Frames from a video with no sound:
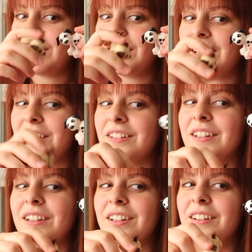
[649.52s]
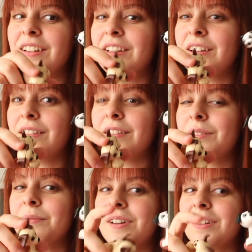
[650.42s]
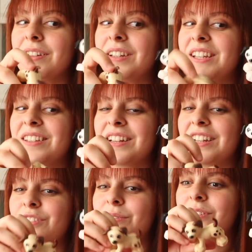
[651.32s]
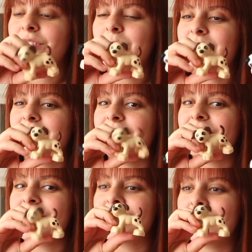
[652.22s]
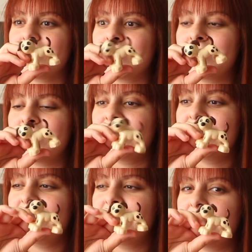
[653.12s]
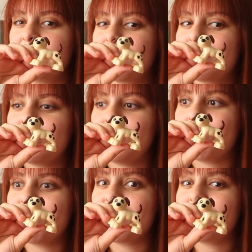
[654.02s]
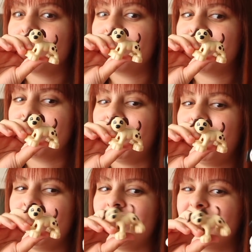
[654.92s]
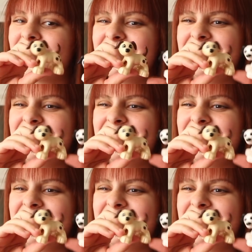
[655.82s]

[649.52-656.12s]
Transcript: And uh, this one is an actual Duplo, and this is something awful.